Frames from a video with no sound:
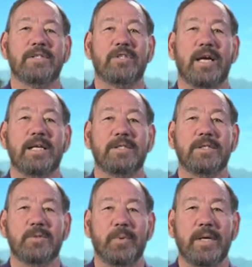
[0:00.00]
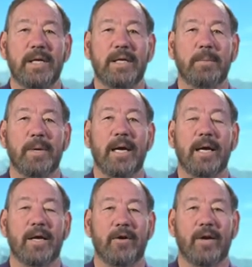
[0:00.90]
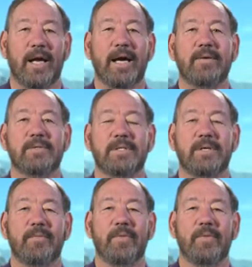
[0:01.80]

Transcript: changes we need to make in our lives?